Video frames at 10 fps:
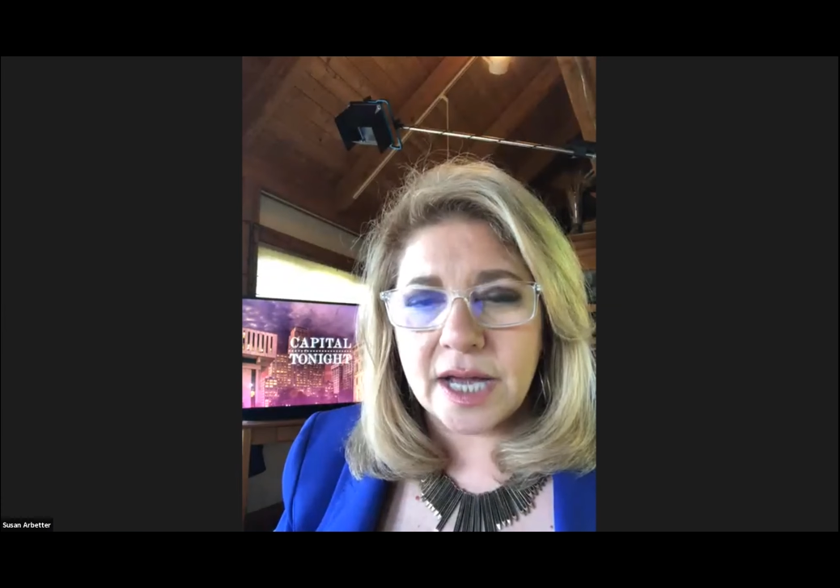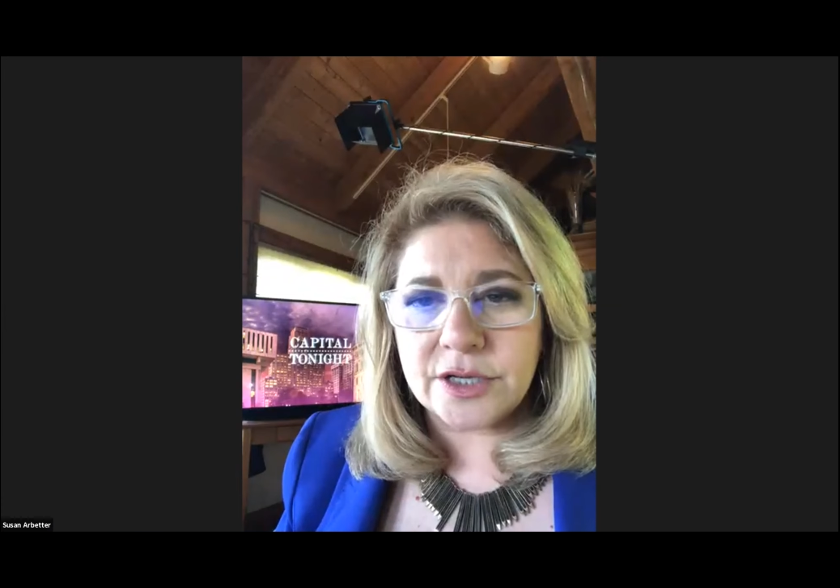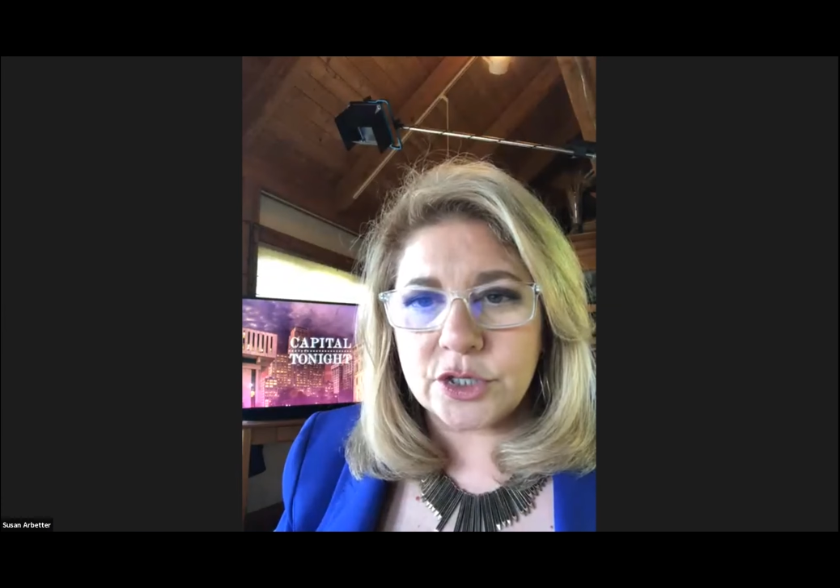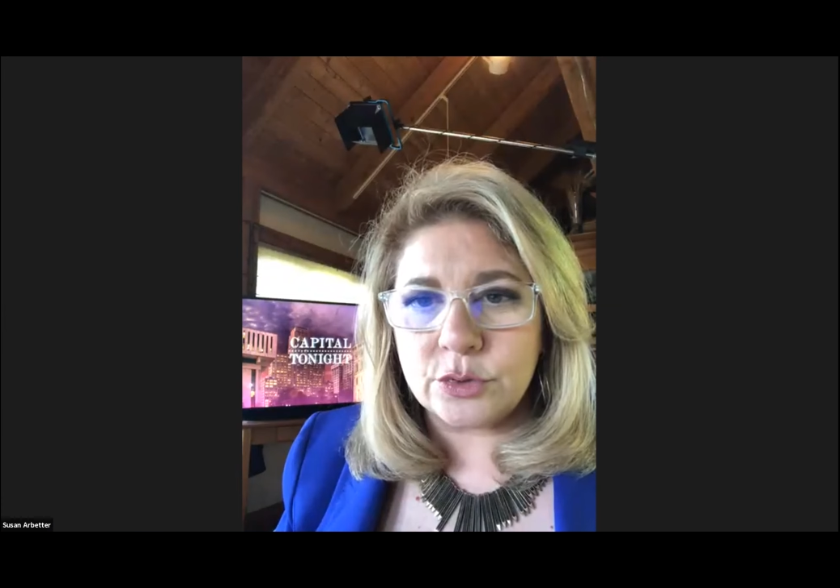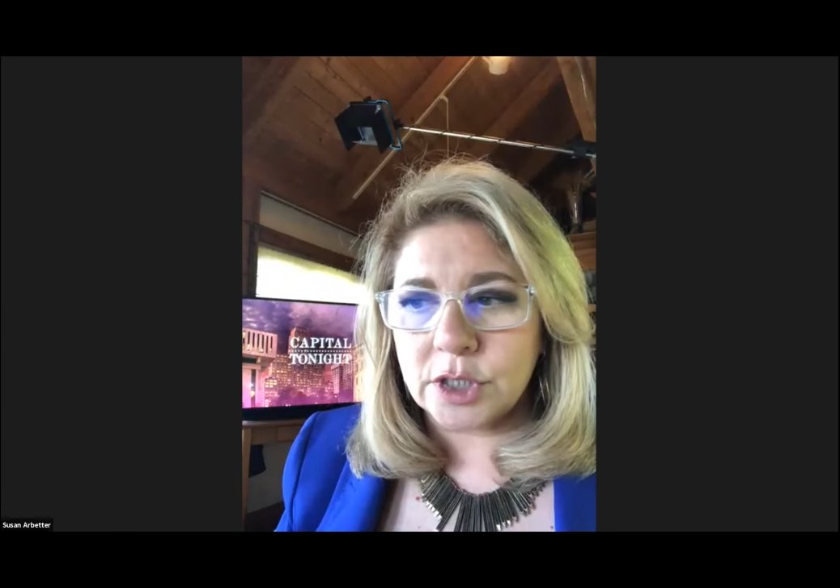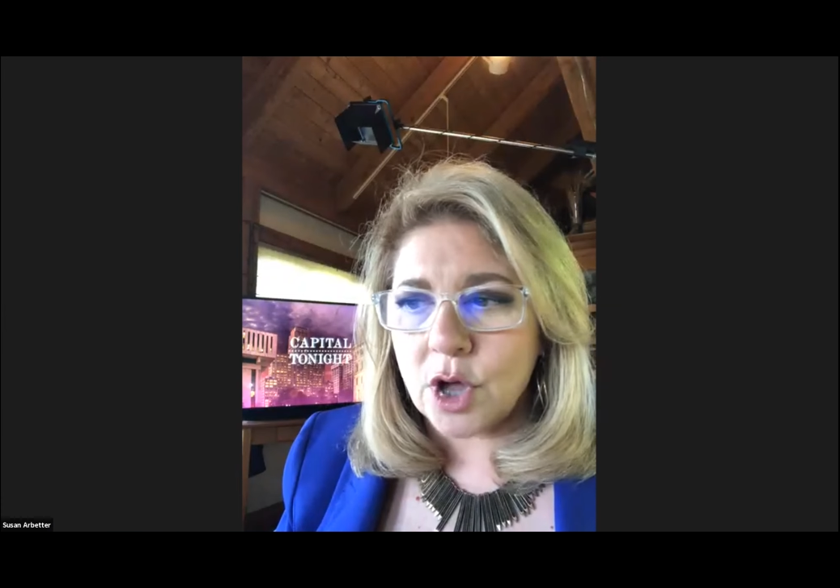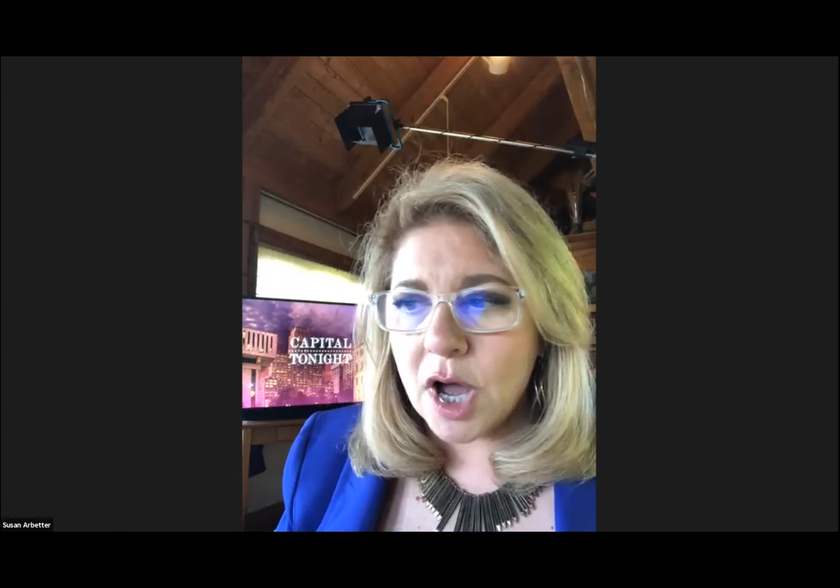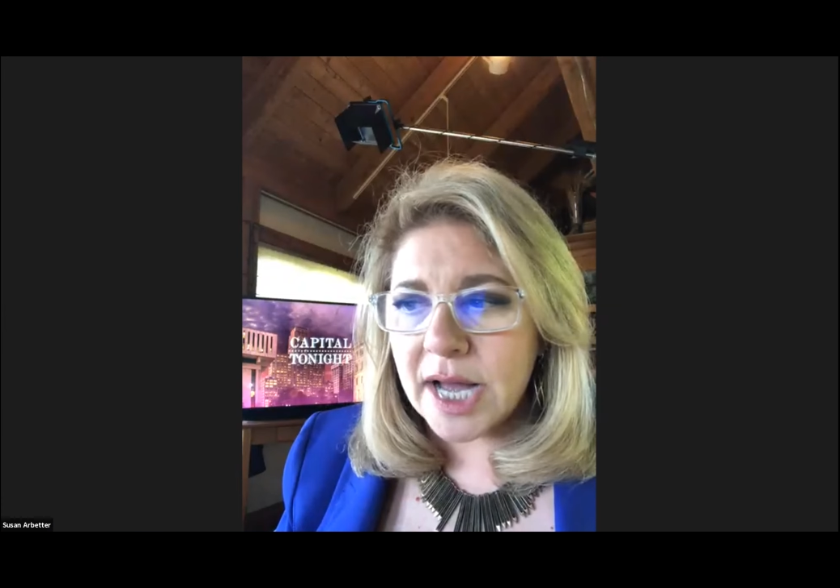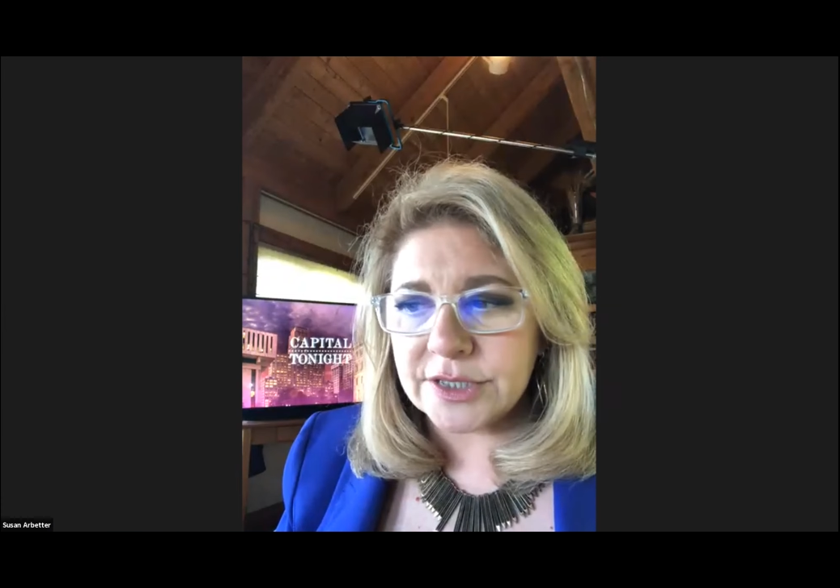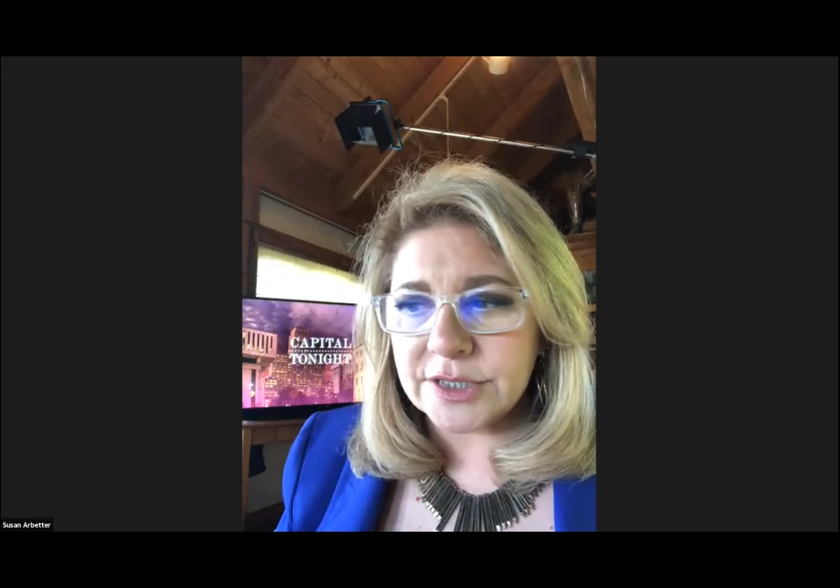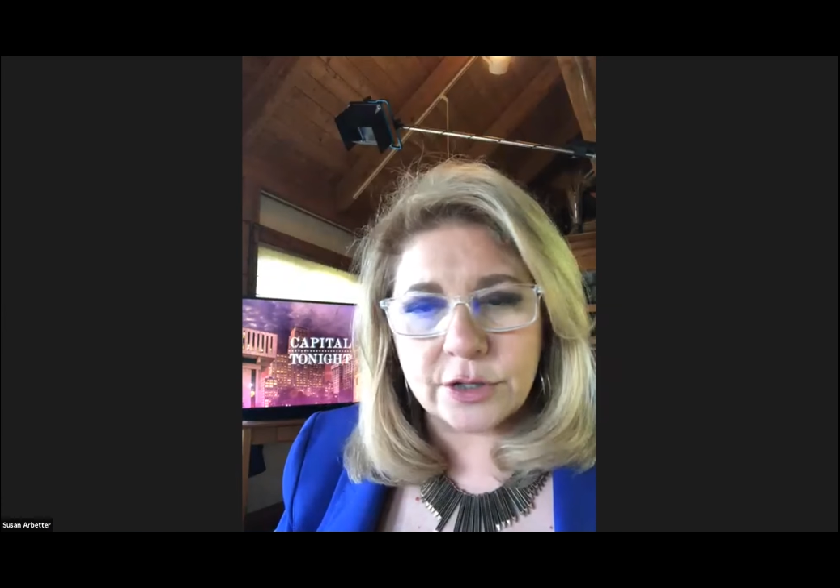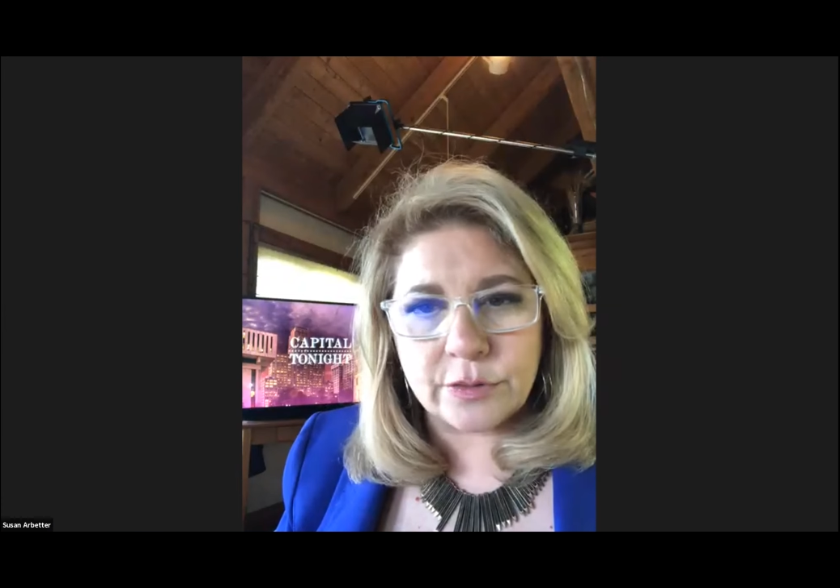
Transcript: a new law to